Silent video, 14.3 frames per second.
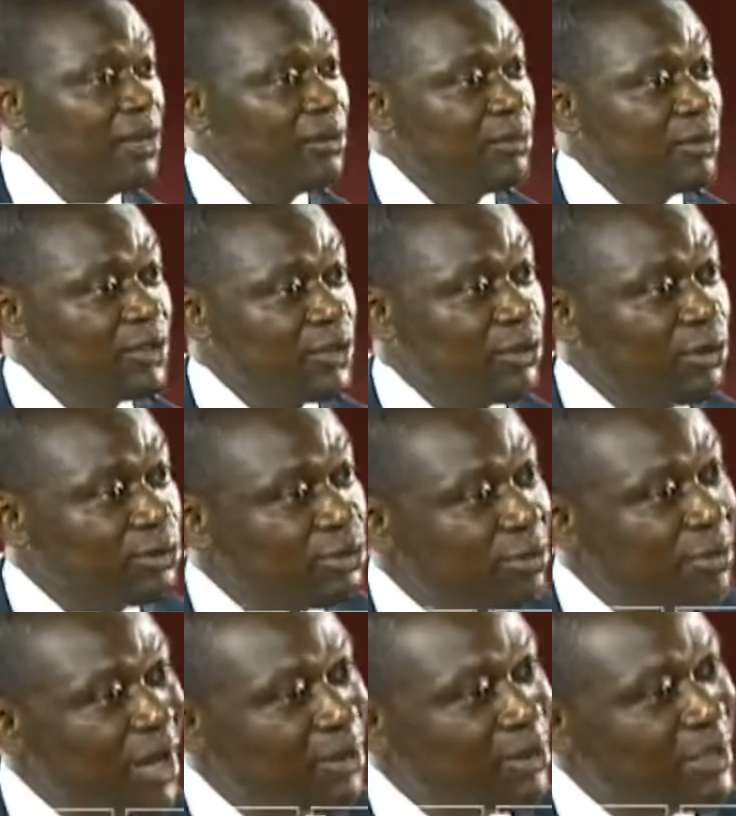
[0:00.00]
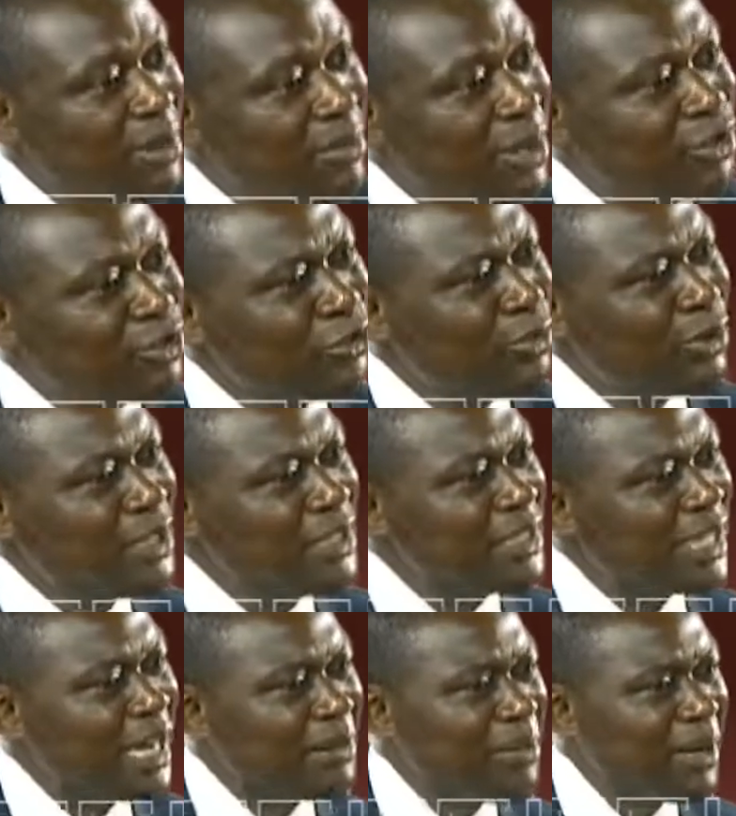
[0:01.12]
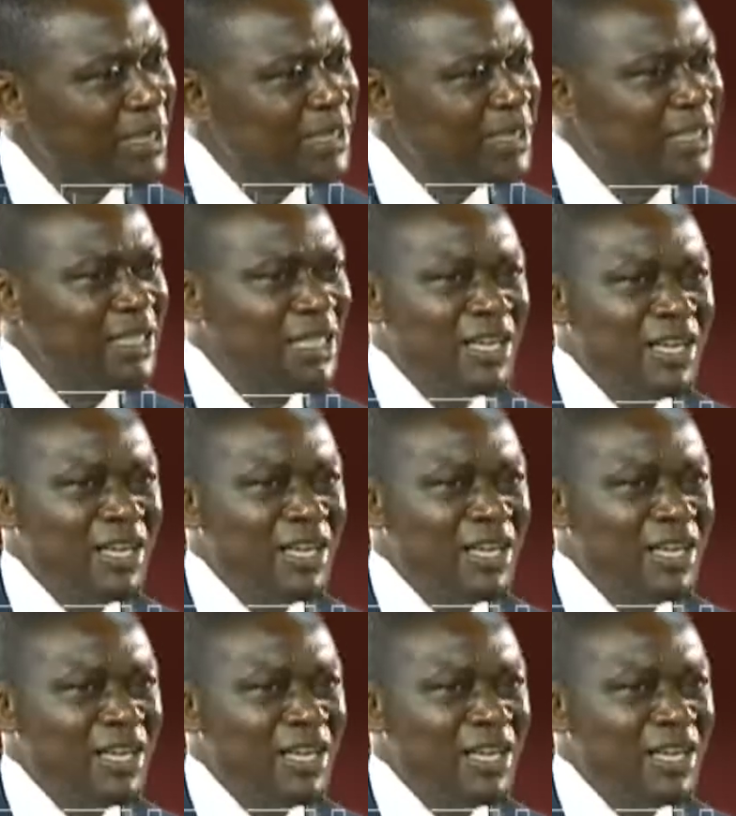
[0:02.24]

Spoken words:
Must it also be another branch of political party?